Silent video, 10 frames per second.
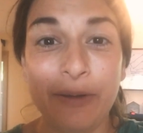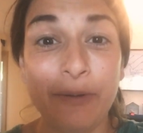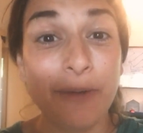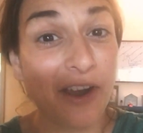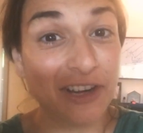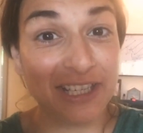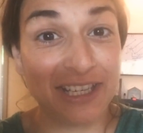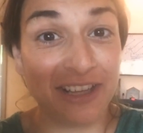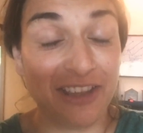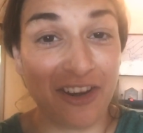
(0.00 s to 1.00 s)
We are
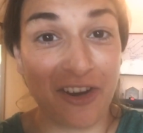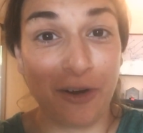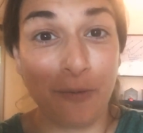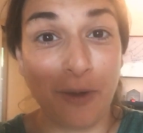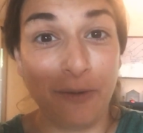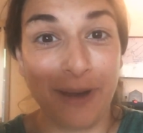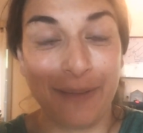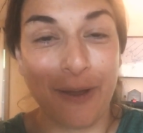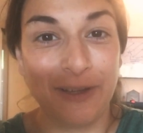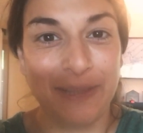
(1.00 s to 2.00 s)
still in our 1
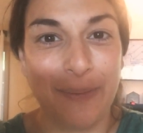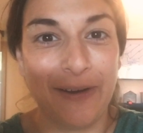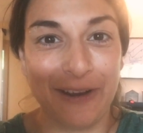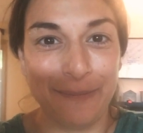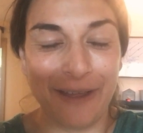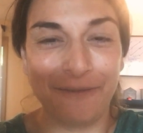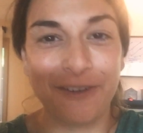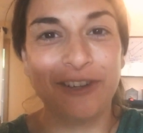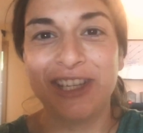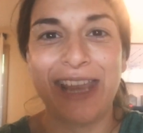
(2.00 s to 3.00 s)
week postpartum
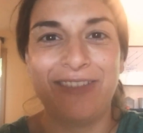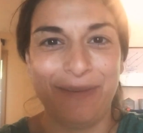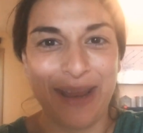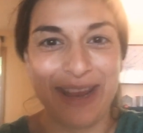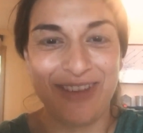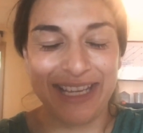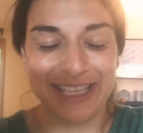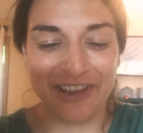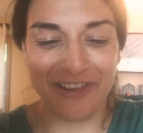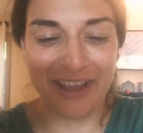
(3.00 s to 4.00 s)
after just having baby,
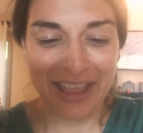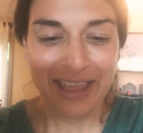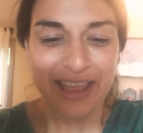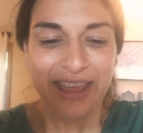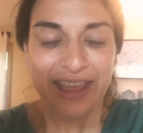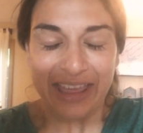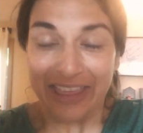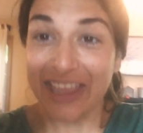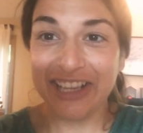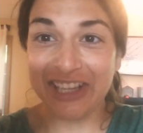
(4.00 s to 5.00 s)
so
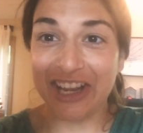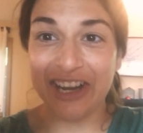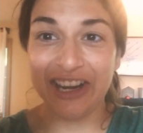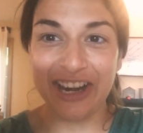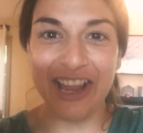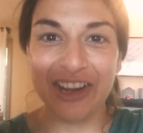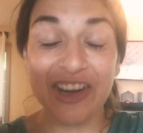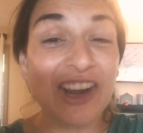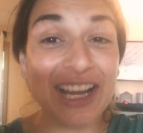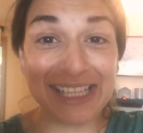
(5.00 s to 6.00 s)
things are
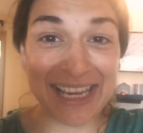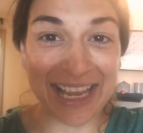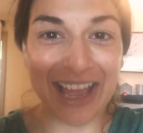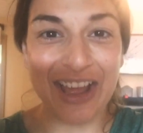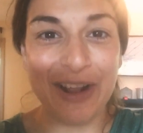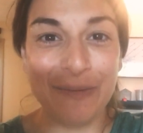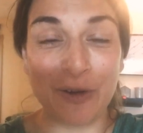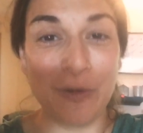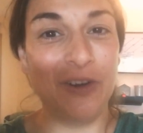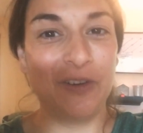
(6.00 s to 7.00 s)
crazy.
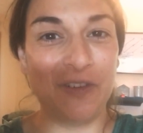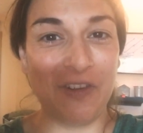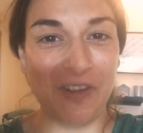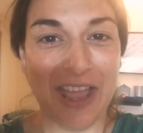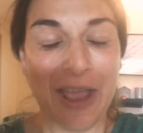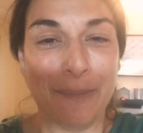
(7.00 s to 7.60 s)
They're wonderful.